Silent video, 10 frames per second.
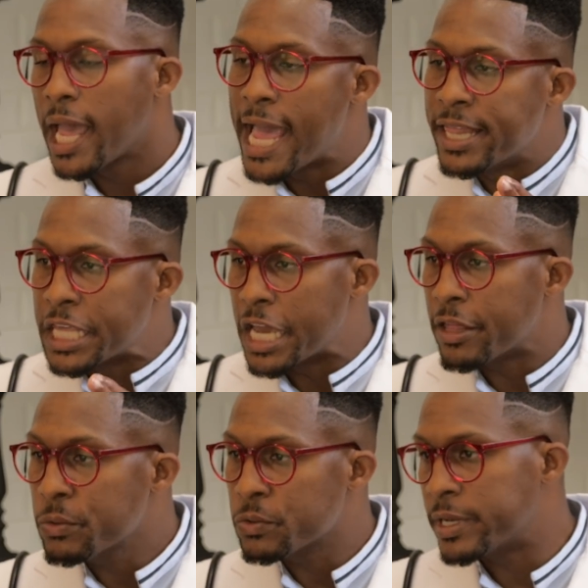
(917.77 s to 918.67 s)
And the
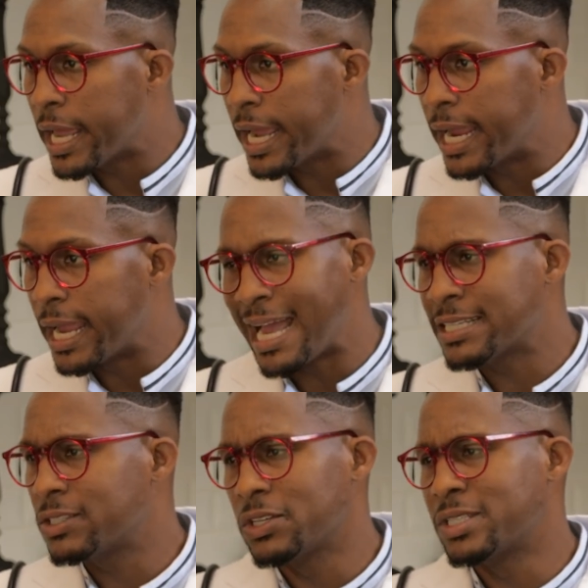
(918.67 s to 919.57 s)
other day, I
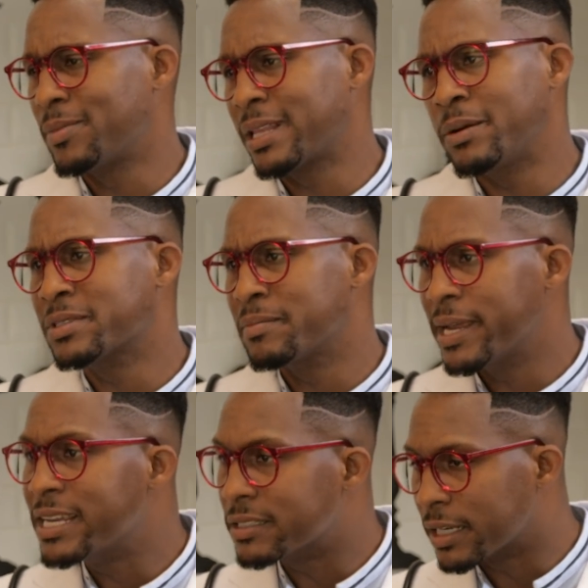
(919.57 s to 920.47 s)
saw something that was
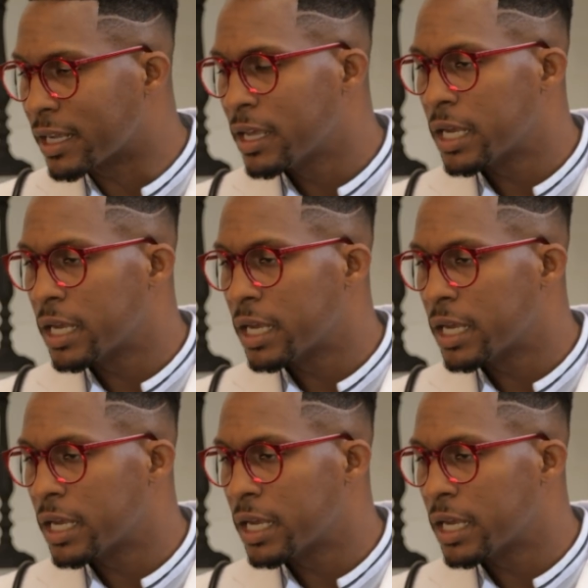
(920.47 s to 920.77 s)
amazing.